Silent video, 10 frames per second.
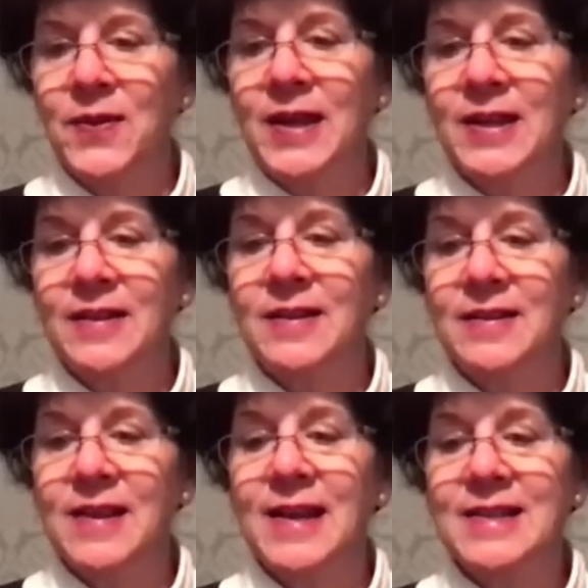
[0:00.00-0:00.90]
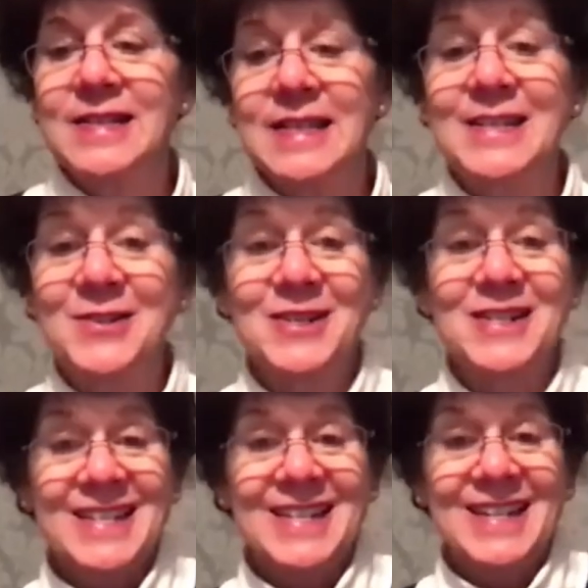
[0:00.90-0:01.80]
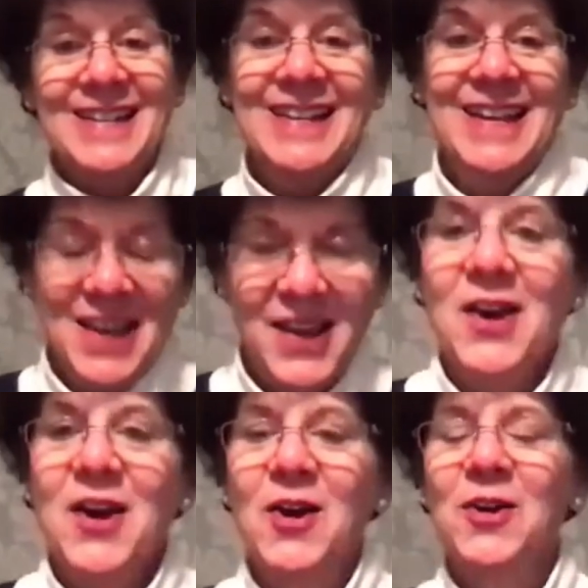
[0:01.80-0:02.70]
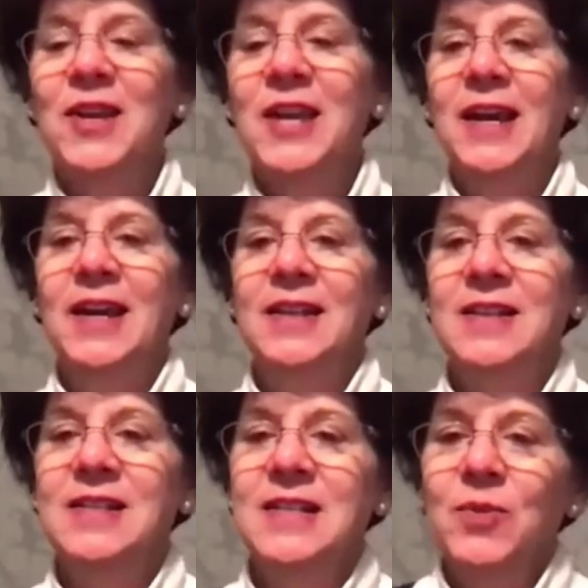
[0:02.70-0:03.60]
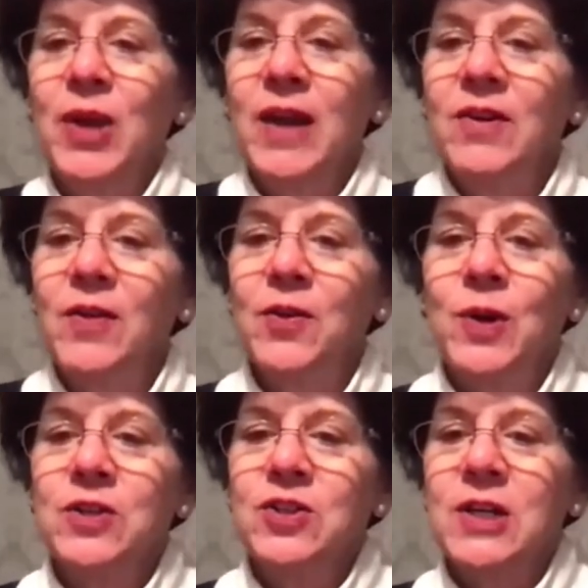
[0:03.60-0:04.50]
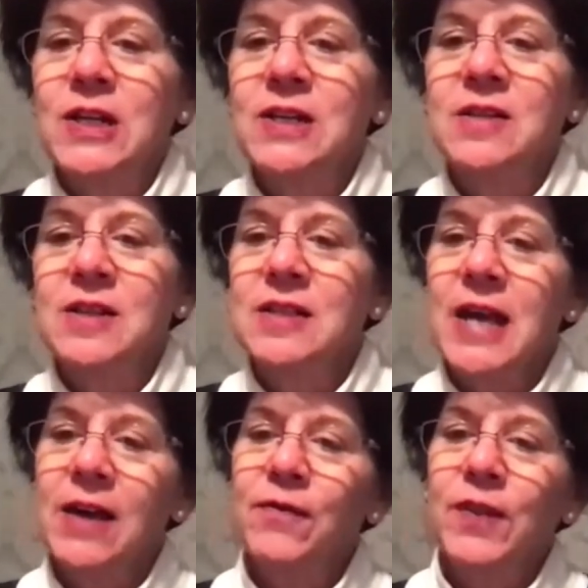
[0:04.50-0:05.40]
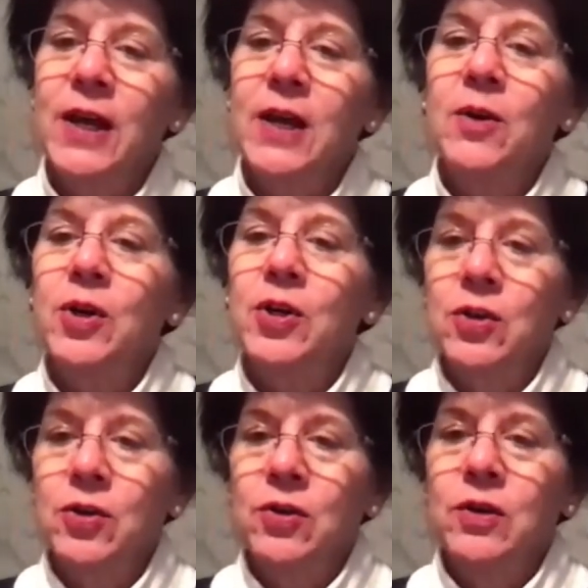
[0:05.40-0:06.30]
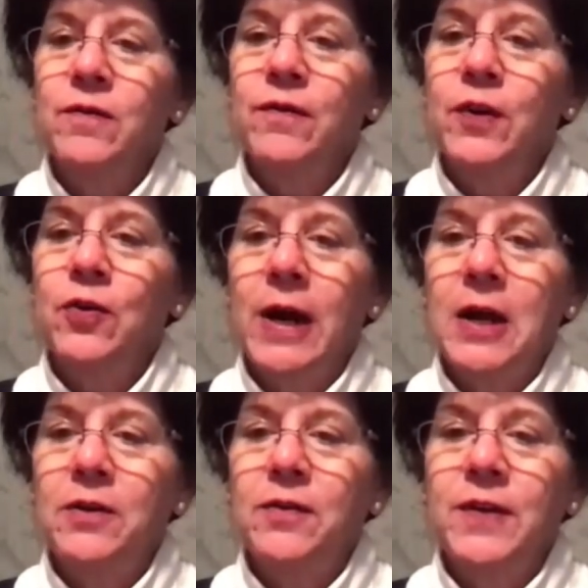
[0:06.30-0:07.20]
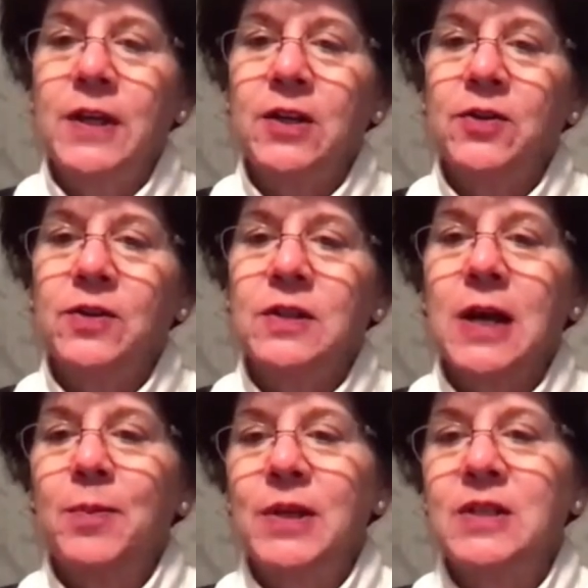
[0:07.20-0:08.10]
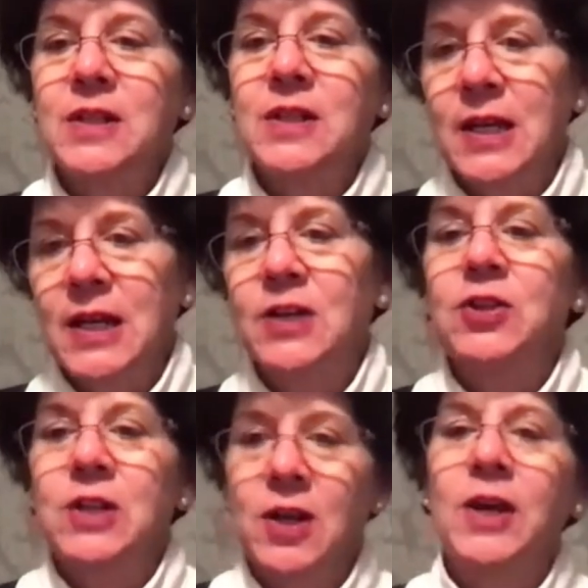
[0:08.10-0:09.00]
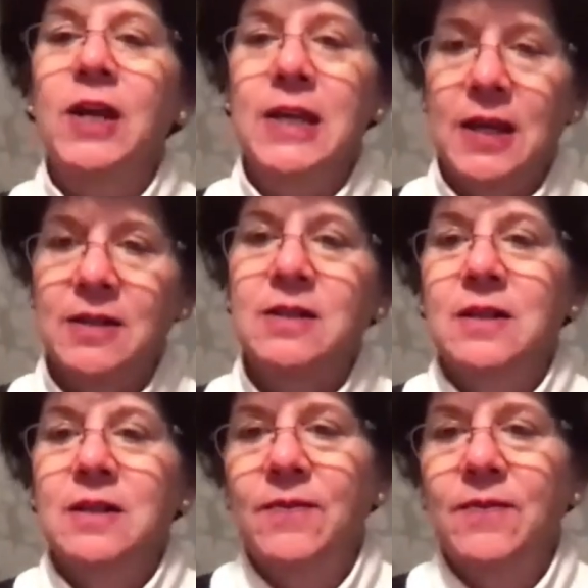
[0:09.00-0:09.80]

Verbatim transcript: that that's interesting. Okay, let's see. We have another question. Is the safflower good for ground feeders? I missed the connection. Okay, yes.